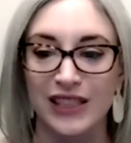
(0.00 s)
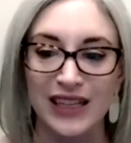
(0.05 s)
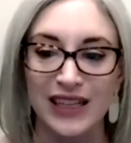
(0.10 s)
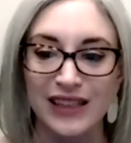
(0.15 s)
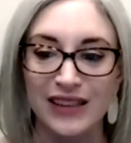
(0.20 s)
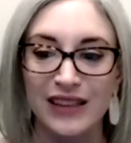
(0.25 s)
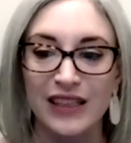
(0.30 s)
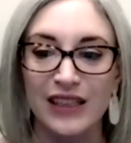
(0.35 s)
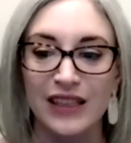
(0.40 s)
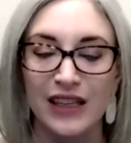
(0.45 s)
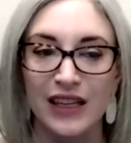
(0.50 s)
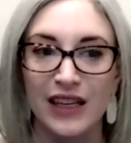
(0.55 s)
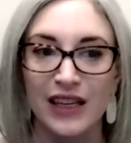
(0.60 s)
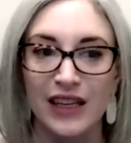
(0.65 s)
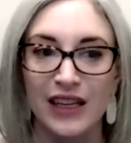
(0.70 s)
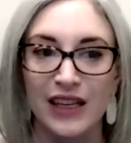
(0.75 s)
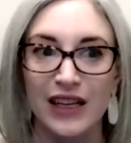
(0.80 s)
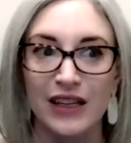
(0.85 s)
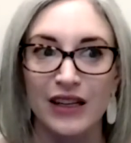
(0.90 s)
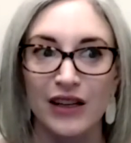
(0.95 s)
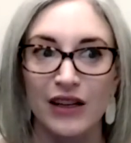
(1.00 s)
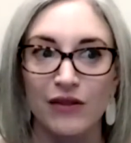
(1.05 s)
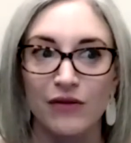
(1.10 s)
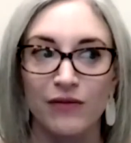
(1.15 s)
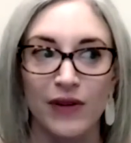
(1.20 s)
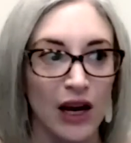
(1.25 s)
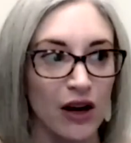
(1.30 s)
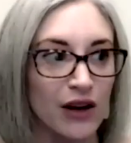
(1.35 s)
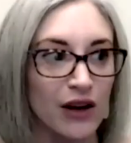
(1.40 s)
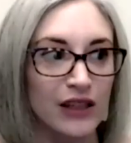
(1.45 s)
And I think it
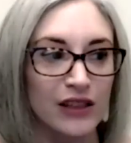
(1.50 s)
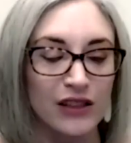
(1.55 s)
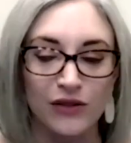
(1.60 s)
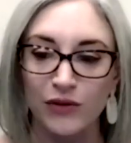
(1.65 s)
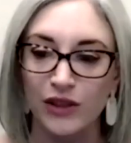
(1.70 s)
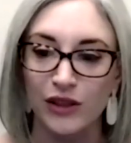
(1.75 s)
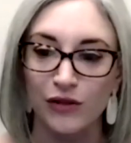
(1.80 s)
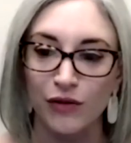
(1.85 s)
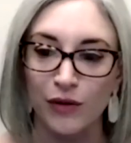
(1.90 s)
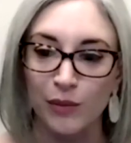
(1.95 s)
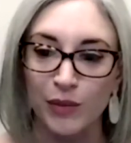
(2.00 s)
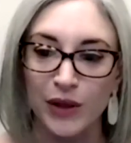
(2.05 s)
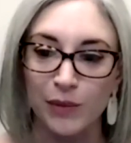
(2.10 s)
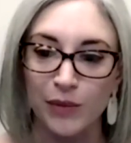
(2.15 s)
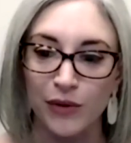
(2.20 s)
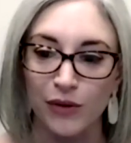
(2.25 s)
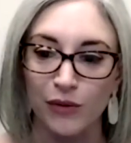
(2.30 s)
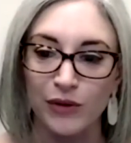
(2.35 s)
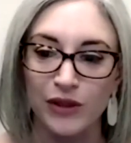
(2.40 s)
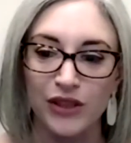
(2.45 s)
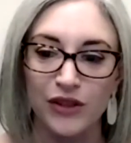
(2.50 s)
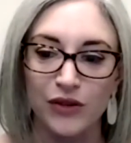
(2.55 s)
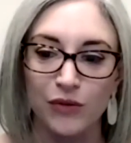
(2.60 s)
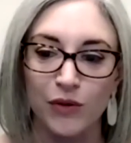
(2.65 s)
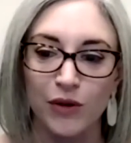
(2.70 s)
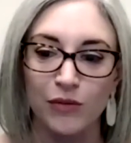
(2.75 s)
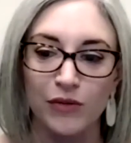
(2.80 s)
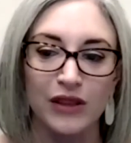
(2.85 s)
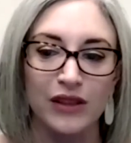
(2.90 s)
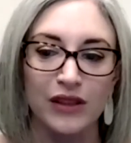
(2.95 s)
varies for different people, which is
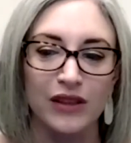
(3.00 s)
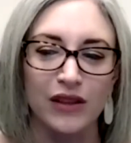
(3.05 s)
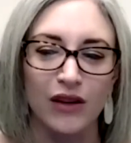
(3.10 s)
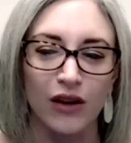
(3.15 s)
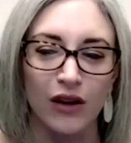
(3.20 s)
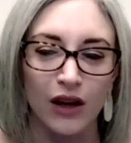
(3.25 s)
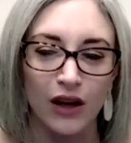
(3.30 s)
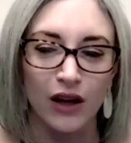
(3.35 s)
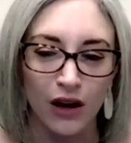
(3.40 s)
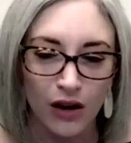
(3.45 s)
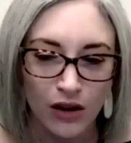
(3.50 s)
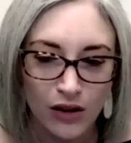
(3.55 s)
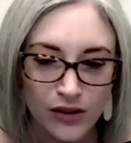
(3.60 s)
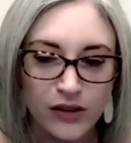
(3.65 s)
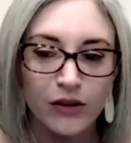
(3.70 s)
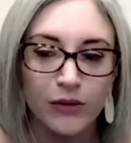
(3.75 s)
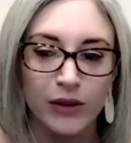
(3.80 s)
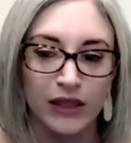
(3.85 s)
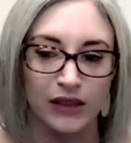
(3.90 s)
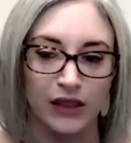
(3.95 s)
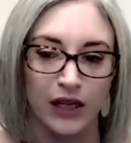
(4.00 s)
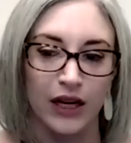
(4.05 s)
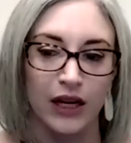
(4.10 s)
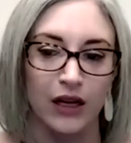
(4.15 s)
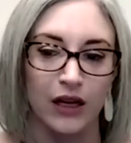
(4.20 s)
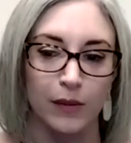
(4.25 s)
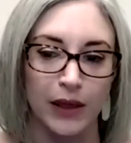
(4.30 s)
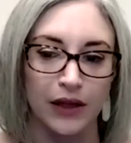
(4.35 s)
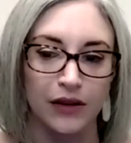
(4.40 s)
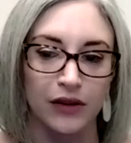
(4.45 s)
what was also exciting
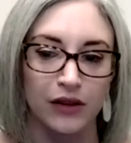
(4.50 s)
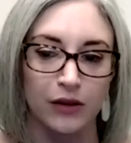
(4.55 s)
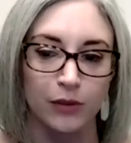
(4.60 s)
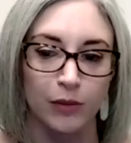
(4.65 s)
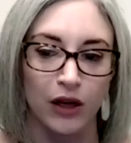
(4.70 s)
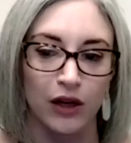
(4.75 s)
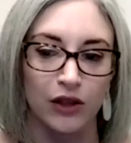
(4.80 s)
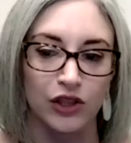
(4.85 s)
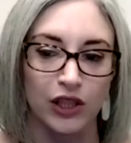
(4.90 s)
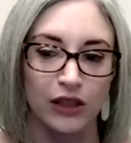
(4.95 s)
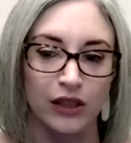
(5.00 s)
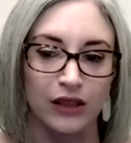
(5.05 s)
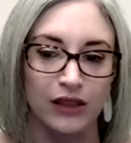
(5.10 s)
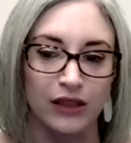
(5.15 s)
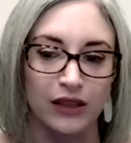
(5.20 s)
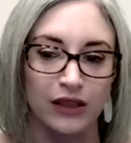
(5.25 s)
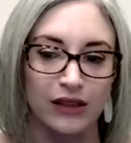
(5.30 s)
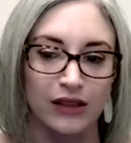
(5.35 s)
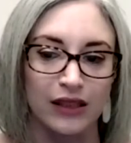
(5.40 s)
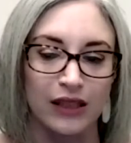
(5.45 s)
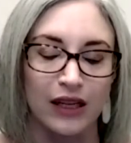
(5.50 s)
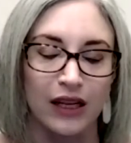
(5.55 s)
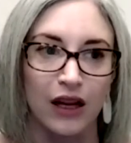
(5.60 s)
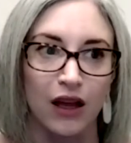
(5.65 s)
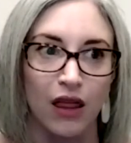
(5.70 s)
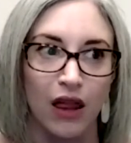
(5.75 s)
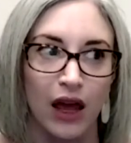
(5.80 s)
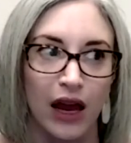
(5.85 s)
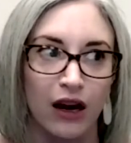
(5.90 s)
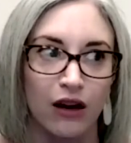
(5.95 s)
about this project, is it
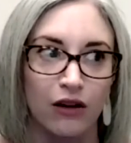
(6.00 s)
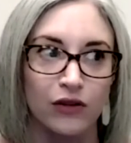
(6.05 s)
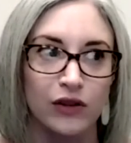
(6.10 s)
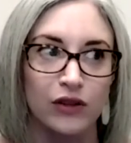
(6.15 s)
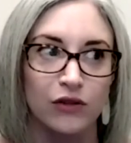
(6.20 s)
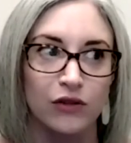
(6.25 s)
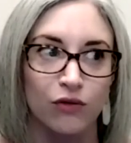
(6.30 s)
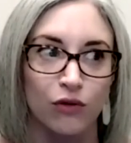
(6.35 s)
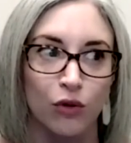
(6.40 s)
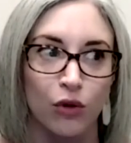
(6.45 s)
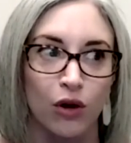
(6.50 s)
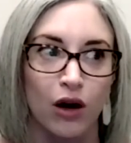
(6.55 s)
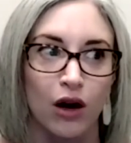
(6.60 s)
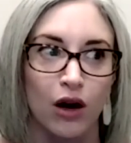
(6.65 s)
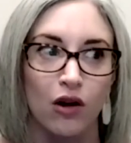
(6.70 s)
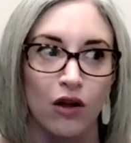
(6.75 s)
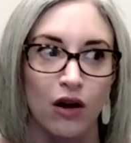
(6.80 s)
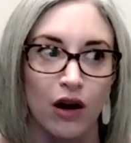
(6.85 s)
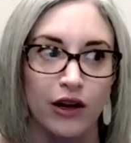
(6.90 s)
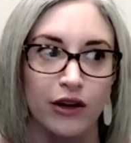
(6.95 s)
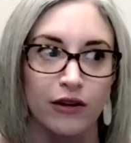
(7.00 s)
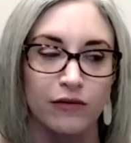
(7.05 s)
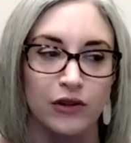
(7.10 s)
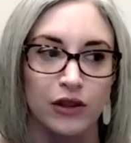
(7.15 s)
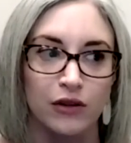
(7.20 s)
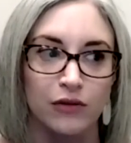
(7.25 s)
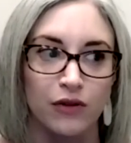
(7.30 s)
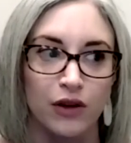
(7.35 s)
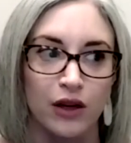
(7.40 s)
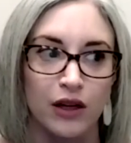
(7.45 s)
allows for a lot of
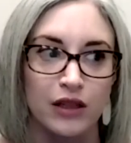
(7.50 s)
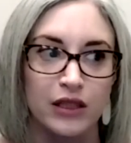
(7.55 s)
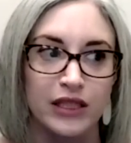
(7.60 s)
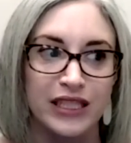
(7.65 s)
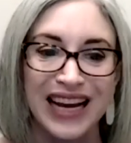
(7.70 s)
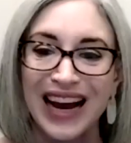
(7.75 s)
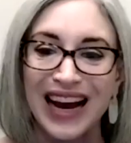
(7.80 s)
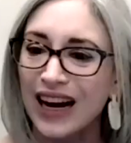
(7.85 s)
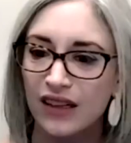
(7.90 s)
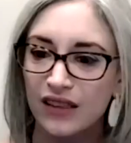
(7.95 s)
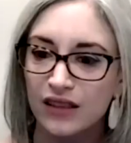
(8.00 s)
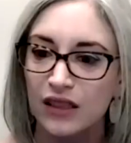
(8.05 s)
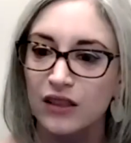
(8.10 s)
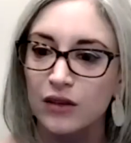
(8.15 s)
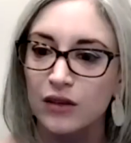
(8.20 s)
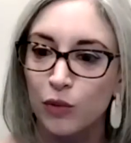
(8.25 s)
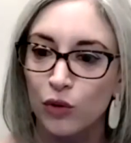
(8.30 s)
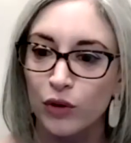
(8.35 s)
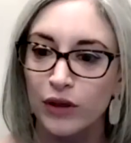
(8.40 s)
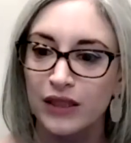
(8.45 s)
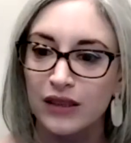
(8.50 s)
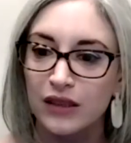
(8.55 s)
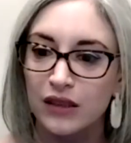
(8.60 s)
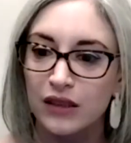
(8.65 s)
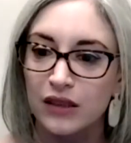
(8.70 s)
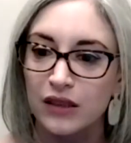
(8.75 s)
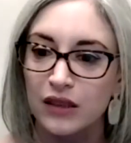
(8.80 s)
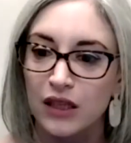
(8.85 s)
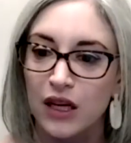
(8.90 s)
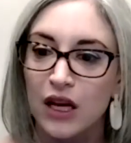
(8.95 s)
different access
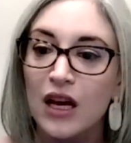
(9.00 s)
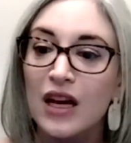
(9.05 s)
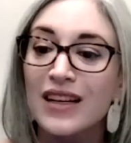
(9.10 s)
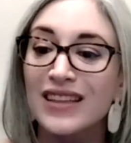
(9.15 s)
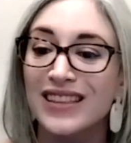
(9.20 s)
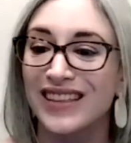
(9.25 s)
points to